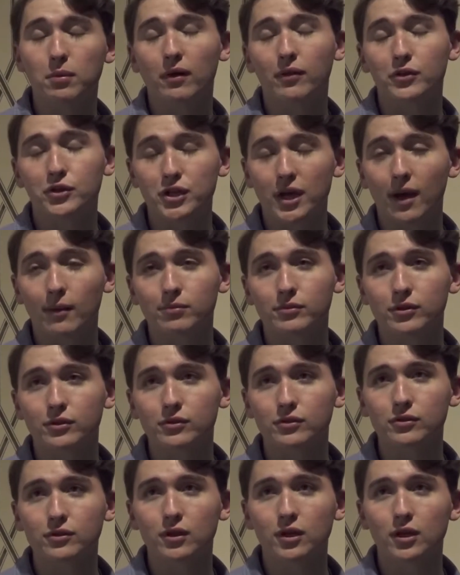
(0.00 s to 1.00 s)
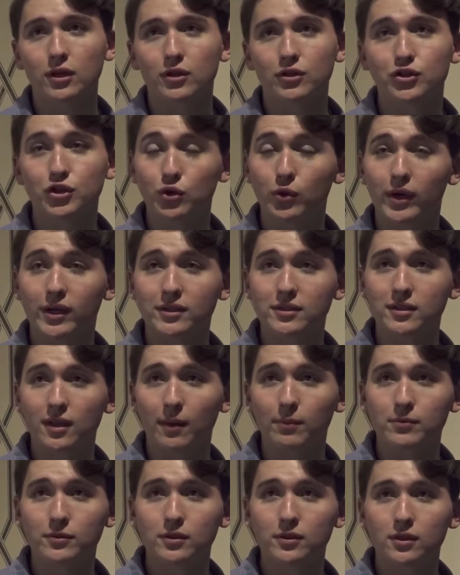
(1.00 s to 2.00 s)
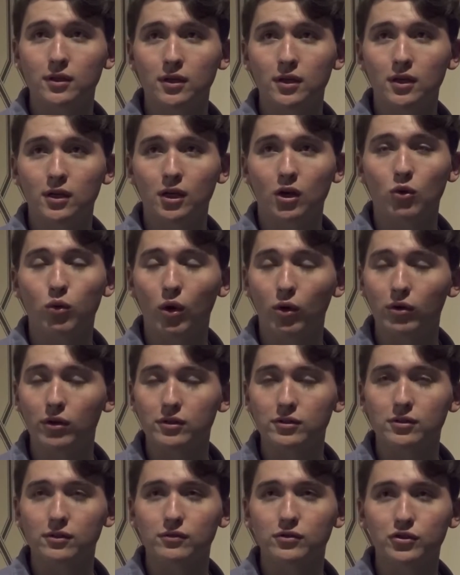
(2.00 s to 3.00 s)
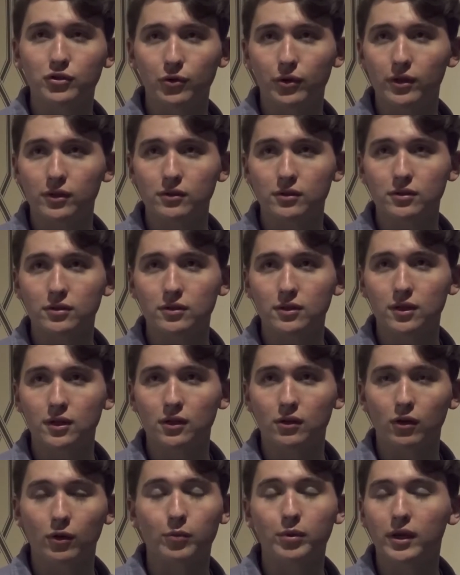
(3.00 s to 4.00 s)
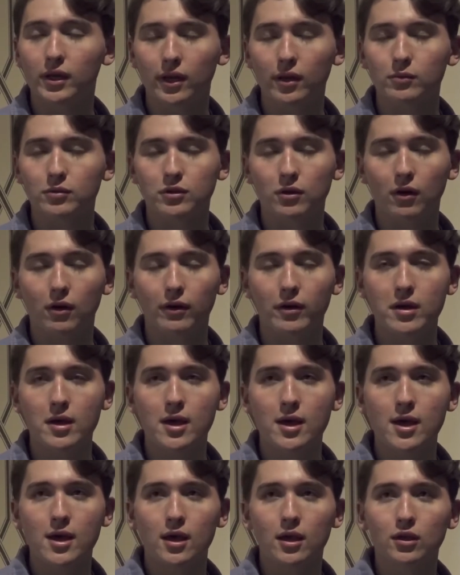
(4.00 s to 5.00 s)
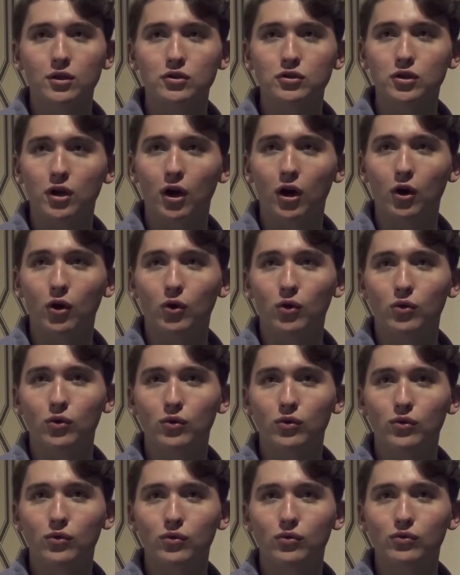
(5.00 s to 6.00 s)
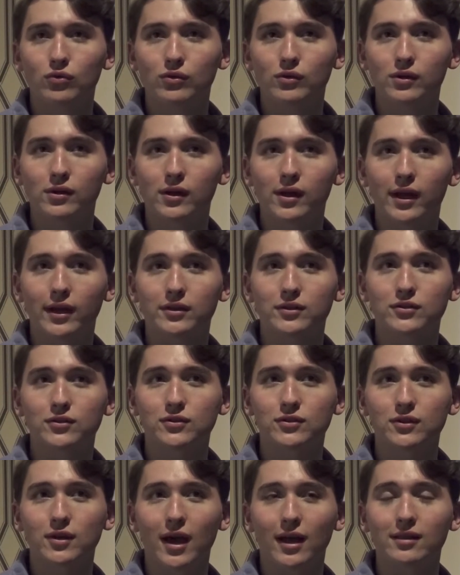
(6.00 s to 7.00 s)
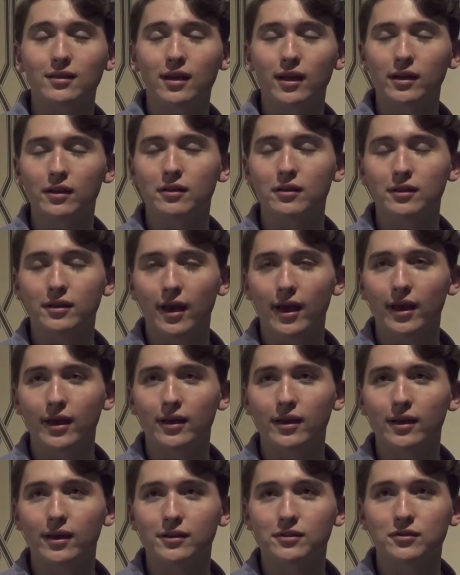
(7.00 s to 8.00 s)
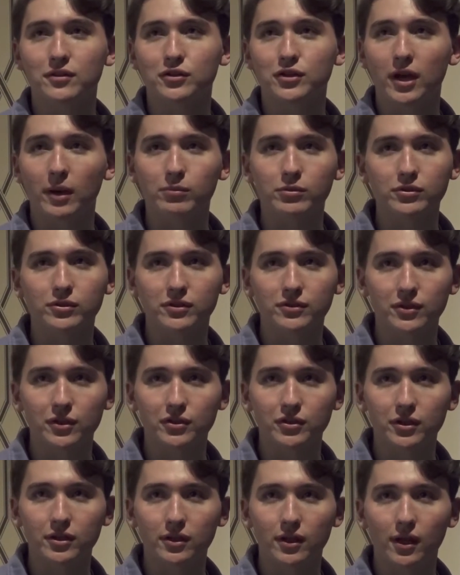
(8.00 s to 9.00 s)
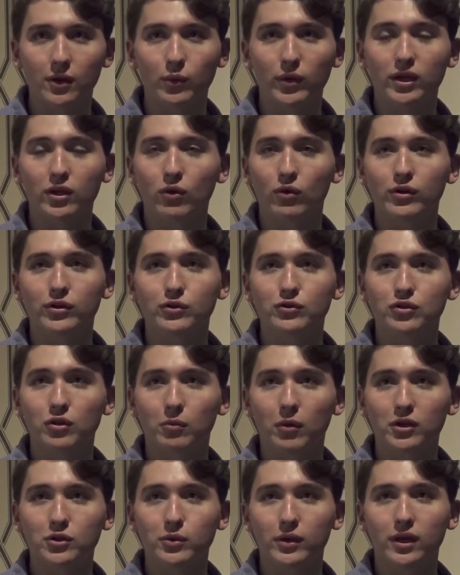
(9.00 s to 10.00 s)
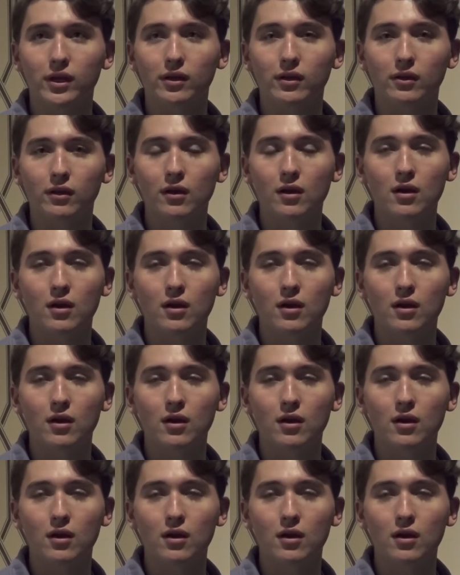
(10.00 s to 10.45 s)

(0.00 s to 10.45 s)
upon the chapters to accept quotas of students, or PNM, sorry. So it's at the end of the day, it's the chapter's decision, and we can only do so much. We can